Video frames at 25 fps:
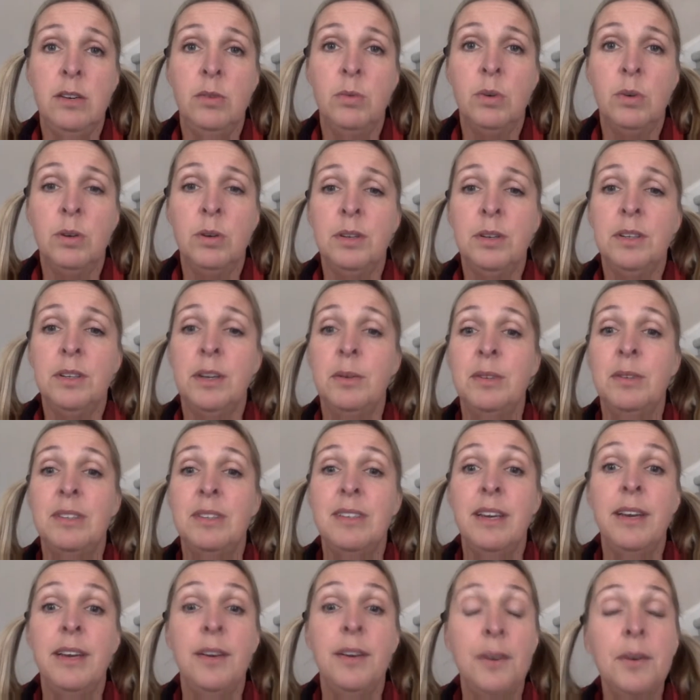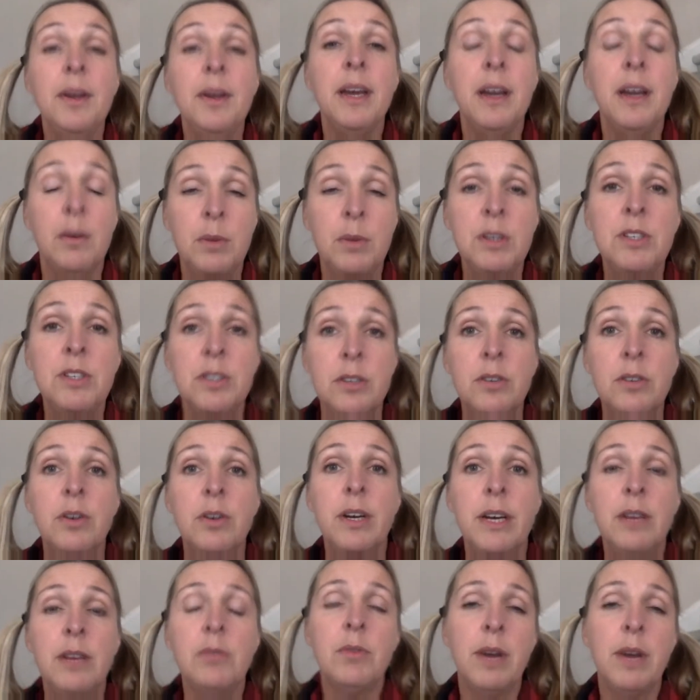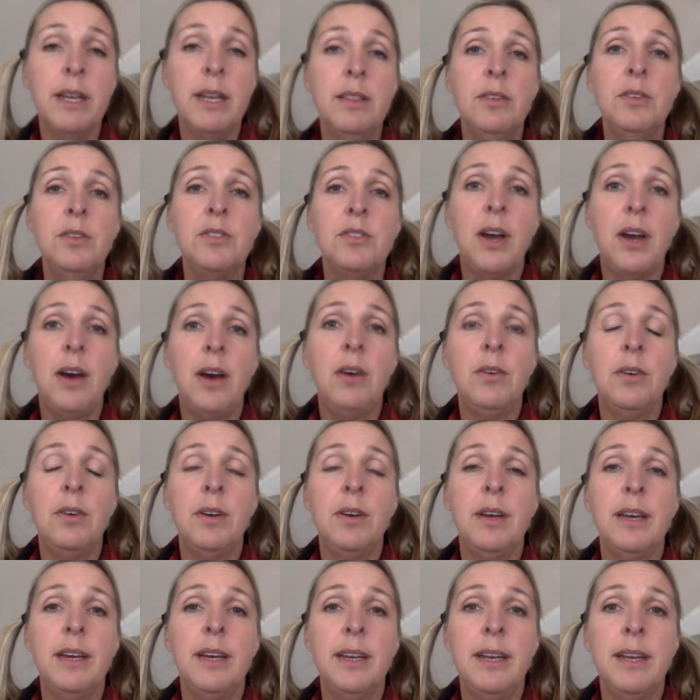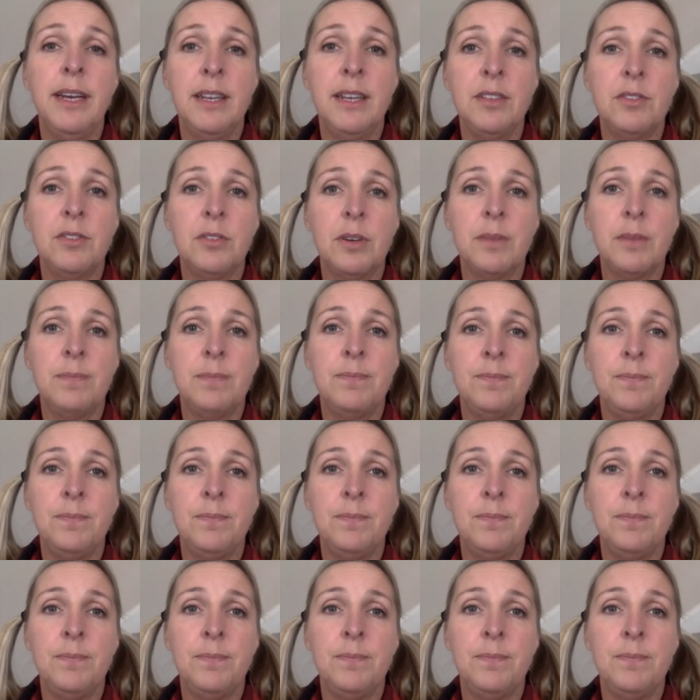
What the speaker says: world, I would say, okay, I want you to go ahead and write those out and answer them.